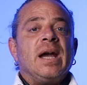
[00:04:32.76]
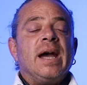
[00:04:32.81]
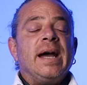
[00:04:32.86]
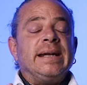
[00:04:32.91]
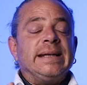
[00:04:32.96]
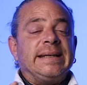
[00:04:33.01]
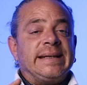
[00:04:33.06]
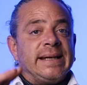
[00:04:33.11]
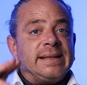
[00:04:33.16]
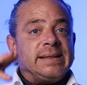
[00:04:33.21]
And
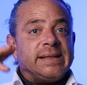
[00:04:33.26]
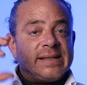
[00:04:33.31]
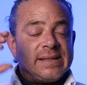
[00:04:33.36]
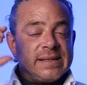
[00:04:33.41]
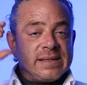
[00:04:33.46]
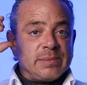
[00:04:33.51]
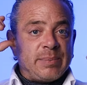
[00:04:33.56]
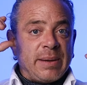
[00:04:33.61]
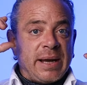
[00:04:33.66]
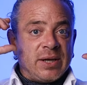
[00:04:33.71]
again, this
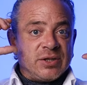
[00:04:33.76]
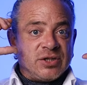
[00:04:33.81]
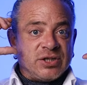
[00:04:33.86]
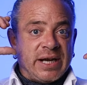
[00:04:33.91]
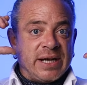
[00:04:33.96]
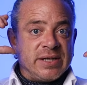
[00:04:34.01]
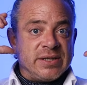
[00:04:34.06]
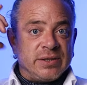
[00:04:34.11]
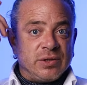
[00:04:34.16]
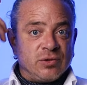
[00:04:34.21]
is about
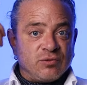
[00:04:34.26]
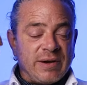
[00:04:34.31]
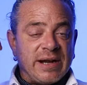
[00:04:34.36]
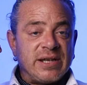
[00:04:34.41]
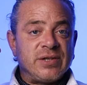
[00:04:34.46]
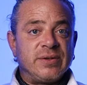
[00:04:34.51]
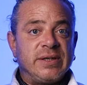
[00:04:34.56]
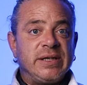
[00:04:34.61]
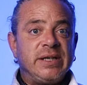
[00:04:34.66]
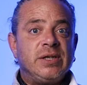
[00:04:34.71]
changing the
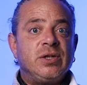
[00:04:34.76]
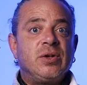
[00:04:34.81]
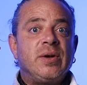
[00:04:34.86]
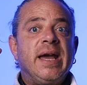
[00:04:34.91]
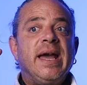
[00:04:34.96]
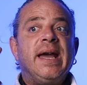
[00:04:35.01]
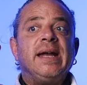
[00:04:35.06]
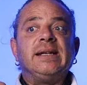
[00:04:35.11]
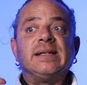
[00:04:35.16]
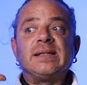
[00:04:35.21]
rhetoric in your
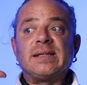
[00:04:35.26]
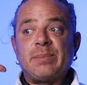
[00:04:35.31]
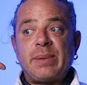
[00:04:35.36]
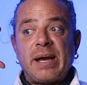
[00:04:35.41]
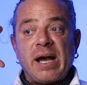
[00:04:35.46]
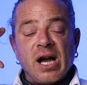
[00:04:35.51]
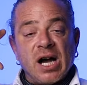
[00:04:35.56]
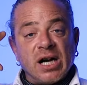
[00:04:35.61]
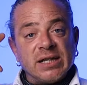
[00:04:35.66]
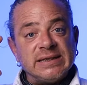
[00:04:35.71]
head. It's
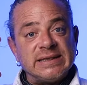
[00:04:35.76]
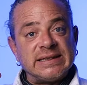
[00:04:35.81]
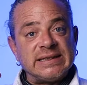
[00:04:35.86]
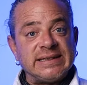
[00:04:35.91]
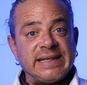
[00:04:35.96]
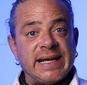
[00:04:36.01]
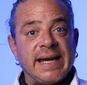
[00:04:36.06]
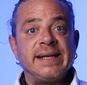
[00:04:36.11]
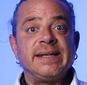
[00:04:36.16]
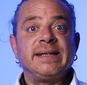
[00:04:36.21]
about
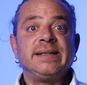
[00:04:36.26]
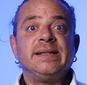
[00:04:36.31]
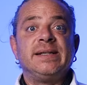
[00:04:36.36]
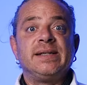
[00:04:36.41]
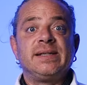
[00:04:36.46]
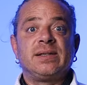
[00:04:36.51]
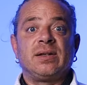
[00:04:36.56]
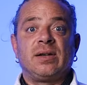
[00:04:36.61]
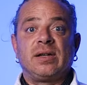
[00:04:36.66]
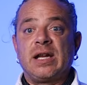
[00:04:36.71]
understanding
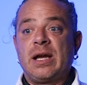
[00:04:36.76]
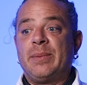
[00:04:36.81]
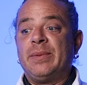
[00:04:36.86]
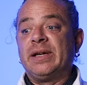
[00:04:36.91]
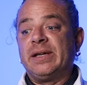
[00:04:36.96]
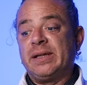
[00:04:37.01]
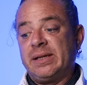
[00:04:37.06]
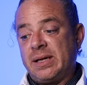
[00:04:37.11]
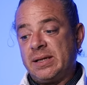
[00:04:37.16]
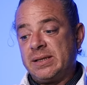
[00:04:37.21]
this
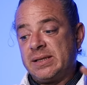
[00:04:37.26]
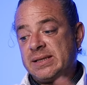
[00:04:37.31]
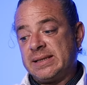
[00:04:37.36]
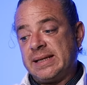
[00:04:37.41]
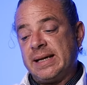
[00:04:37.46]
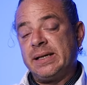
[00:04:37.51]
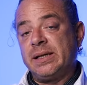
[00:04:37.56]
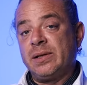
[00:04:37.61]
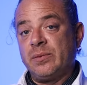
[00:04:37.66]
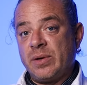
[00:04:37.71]
dynamic and
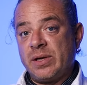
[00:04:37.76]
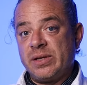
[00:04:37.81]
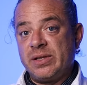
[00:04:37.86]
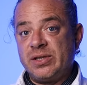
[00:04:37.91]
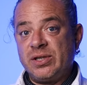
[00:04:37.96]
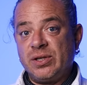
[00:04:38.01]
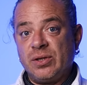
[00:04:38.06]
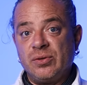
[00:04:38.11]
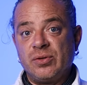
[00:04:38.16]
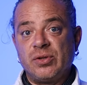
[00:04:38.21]
understanding where the
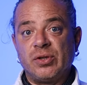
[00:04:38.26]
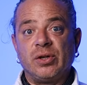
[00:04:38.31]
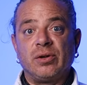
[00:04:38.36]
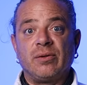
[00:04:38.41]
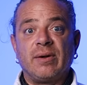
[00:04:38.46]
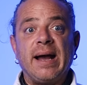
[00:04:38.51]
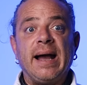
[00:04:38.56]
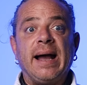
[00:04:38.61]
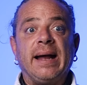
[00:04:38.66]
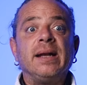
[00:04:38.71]
children
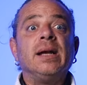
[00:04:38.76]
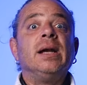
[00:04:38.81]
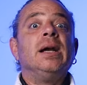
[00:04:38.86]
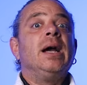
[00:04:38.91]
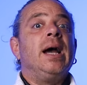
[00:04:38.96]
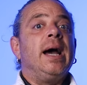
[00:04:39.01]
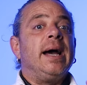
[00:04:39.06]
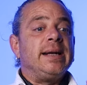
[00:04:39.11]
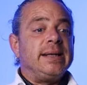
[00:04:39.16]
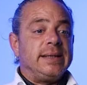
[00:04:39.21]
are at.
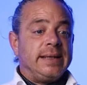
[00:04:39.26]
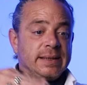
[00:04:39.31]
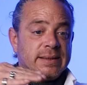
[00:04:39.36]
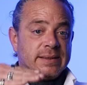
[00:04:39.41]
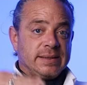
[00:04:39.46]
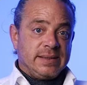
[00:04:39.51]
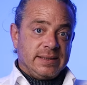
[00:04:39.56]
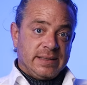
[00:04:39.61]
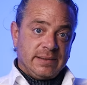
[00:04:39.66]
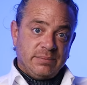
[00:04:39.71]
And again,
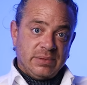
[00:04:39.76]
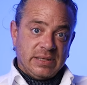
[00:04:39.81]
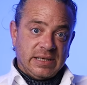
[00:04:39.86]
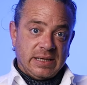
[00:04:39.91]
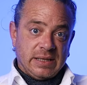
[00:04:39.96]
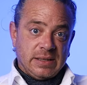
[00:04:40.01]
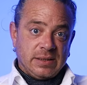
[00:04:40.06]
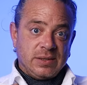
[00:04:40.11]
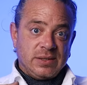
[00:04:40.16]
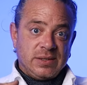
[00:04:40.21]
this can
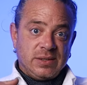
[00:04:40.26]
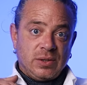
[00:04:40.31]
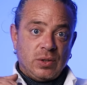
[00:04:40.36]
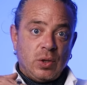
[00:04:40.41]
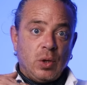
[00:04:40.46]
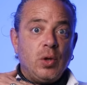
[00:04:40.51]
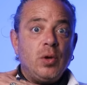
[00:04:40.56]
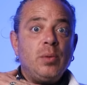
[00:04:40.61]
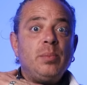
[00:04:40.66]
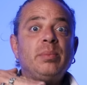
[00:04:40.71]
begin
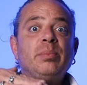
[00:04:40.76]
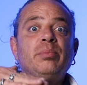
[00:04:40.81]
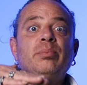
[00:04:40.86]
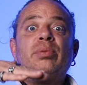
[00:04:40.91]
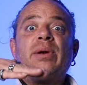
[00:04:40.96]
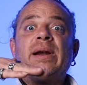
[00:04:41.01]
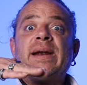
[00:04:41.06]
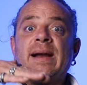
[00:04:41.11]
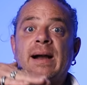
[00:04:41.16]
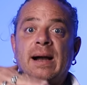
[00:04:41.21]
to
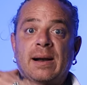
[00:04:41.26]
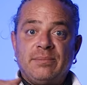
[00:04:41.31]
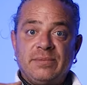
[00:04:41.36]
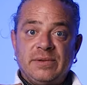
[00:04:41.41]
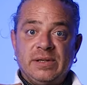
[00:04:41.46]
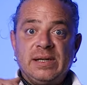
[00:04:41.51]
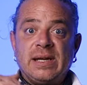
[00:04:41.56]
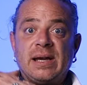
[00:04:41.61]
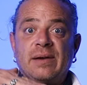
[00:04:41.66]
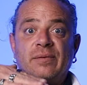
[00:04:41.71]
bring up
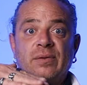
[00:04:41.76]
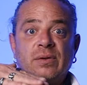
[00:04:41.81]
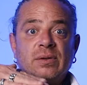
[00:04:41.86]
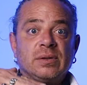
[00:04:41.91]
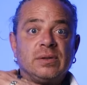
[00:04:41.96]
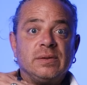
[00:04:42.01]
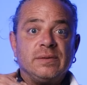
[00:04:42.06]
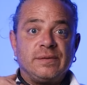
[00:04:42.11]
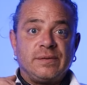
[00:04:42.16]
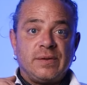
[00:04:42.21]
the level
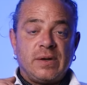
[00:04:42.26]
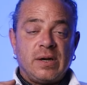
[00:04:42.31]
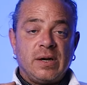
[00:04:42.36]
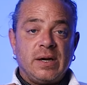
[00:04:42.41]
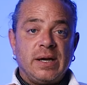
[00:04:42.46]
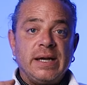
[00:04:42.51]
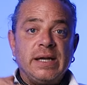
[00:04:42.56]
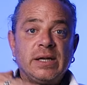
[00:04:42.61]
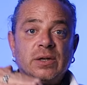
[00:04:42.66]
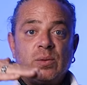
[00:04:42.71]
of uh,
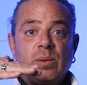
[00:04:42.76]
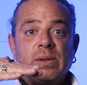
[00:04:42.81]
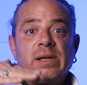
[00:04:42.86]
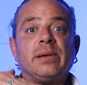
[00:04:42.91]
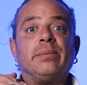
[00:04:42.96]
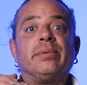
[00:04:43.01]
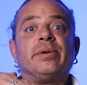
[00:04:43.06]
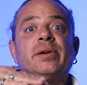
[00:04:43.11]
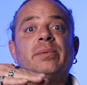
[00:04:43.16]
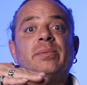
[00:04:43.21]

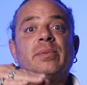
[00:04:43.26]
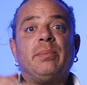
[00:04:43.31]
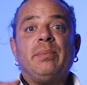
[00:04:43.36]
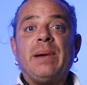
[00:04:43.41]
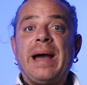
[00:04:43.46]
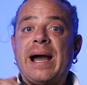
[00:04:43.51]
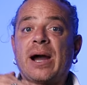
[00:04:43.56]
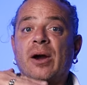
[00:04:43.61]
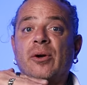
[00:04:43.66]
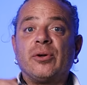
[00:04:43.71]
equilibrium and
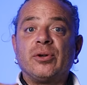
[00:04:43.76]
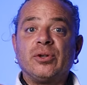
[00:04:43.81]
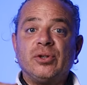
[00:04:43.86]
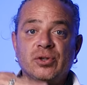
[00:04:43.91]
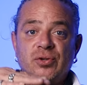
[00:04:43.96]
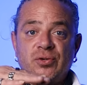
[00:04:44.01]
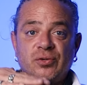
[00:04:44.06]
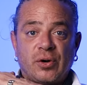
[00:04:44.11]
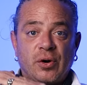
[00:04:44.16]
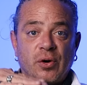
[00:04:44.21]
power and
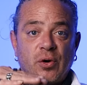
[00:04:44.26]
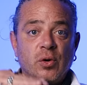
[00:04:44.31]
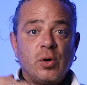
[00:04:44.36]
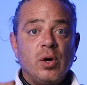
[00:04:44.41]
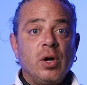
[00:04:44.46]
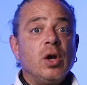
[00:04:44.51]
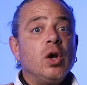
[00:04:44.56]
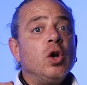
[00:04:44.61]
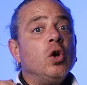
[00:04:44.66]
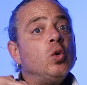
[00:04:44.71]
control
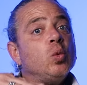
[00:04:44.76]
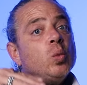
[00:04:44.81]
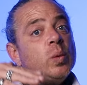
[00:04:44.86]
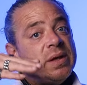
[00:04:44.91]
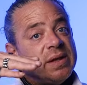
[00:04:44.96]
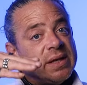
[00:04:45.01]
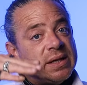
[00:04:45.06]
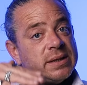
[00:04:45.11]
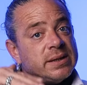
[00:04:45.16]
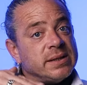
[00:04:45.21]

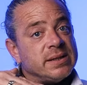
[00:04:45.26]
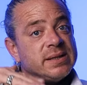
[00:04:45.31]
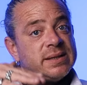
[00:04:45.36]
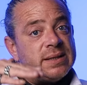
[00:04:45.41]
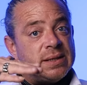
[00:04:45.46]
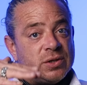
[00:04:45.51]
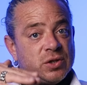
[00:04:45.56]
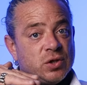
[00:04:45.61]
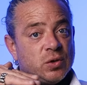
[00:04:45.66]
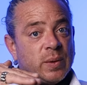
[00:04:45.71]
within a
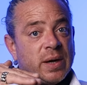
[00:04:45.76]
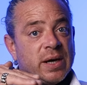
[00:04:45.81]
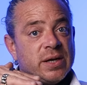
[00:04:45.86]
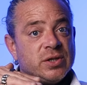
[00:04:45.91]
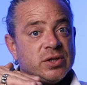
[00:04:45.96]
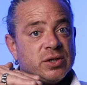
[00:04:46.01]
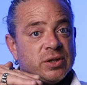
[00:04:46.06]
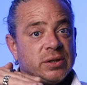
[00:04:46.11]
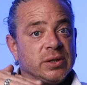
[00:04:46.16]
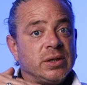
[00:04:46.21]

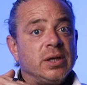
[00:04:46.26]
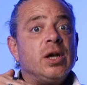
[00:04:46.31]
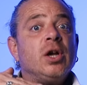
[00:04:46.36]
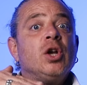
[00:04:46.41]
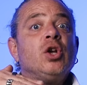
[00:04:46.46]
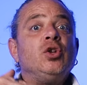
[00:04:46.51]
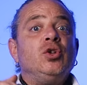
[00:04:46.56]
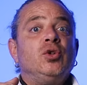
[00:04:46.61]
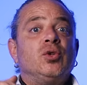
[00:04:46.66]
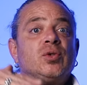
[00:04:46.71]
situation
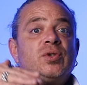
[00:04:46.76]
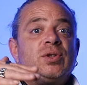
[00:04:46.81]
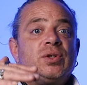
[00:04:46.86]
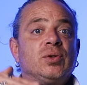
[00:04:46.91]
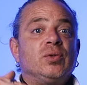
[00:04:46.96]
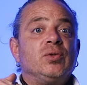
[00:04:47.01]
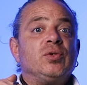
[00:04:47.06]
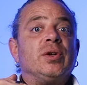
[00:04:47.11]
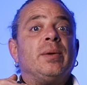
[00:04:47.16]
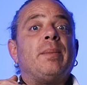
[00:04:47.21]
your
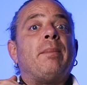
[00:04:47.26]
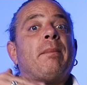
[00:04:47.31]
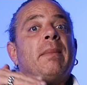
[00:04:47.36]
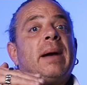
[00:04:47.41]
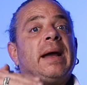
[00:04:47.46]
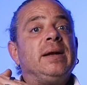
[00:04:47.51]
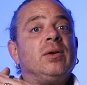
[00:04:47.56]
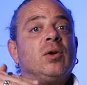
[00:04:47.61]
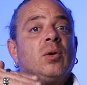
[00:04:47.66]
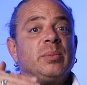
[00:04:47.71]
children
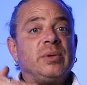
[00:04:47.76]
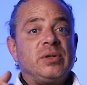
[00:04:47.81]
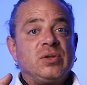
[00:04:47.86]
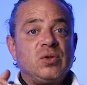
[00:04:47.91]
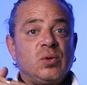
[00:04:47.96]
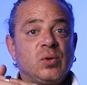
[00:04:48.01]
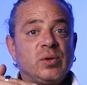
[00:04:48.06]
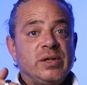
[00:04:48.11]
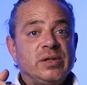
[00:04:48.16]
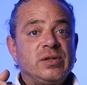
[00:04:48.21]
may not be
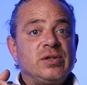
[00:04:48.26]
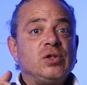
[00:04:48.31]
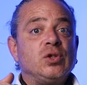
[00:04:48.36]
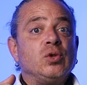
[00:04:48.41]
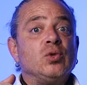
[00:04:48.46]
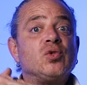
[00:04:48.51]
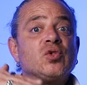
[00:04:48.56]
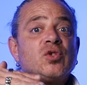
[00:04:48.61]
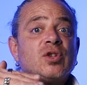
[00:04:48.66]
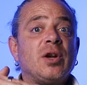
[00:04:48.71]
talking to
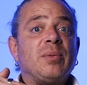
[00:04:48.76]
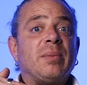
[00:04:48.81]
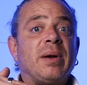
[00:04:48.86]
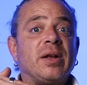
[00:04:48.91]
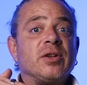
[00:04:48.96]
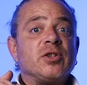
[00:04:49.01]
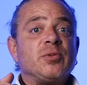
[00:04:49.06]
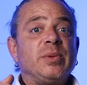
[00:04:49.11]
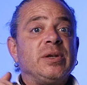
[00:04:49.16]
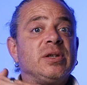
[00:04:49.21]
you so
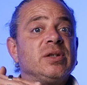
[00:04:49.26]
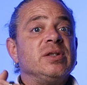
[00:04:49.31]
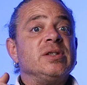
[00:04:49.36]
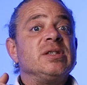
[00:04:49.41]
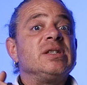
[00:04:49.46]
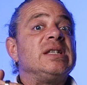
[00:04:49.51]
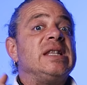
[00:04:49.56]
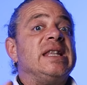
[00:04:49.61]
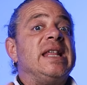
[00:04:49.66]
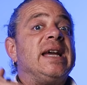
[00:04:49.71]
much
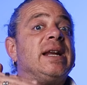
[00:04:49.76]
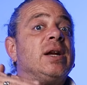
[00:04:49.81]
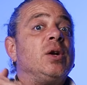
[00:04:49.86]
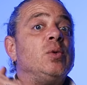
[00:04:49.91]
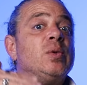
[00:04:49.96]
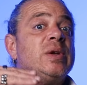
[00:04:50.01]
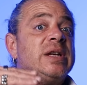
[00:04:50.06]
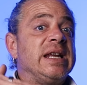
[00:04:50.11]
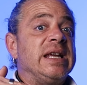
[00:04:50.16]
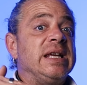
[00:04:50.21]
because they
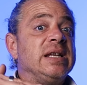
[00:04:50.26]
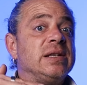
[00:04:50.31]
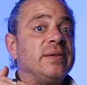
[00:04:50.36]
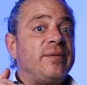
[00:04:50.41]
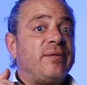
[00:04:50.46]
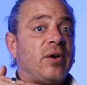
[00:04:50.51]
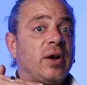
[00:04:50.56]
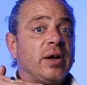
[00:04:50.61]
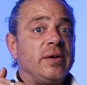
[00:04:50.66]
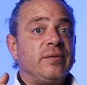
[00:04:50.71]
don't need to
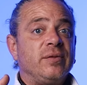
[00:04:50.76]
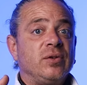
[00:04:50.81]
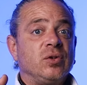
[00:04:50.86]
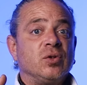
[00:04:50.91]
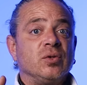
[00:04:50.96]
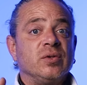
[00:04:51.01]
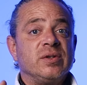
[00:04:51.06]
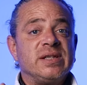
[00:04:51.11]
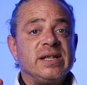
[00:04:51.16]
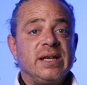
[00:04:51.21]
fight for
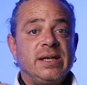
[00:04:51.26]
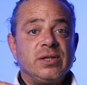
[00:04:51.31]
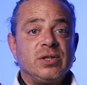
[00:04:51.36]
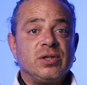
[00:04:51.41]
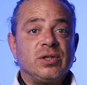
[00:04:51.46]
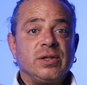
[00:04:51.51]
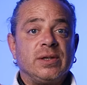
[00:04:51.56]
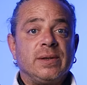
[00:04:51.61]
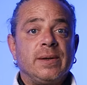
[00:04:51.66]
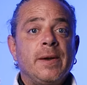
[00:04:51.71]
your
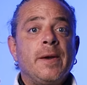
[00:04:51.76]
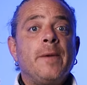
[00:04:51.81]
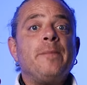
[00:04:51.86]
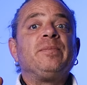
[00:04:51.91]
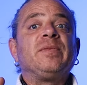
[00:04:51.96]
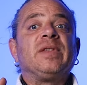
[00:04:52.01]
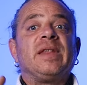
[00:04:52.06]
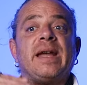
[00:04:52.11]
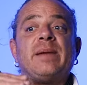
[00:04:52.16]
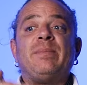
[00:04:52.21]
attention.
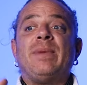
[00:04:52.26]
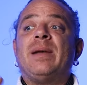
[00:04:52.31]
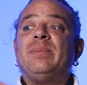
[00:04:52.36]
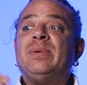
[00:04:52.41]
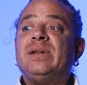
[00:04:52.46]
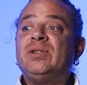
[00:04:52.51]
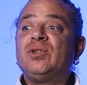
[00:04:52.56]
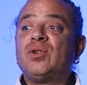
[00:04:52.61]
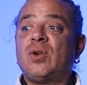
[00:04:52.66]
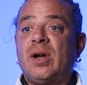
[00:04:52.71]
They may
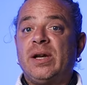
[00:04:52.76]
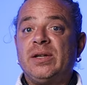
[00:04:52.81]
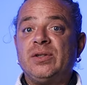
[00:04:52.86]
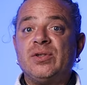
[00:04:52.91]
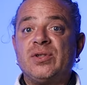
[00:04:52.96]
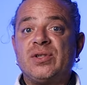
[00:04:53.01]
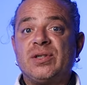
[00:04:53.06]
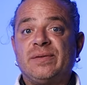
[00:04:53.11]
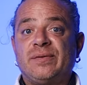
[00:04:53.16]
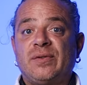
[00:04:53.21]
be trying
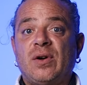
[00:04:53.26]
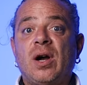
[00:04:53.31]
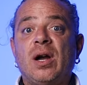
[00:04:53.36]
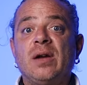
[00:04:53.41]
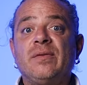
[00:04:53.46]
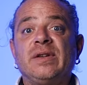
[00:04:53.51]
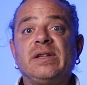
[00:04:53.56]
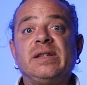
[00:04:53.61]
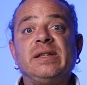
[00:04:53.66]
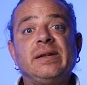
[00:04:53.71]
to
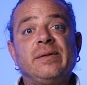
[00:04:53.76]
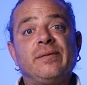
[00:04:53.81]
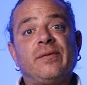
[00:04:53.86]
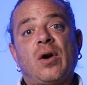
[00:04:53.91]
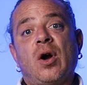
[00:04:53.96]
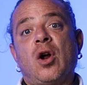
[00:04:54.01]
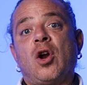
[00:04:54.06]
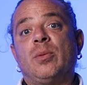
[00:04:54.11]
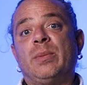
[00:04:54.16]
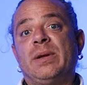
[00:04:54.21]
survive in the
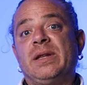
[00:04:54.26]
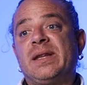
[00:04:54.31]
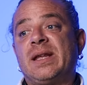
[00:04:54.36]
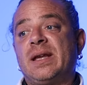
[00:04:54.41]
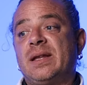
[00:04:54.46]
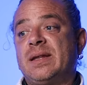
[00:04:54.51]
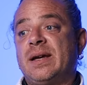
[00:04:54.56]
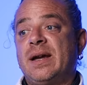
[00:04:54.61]
environment that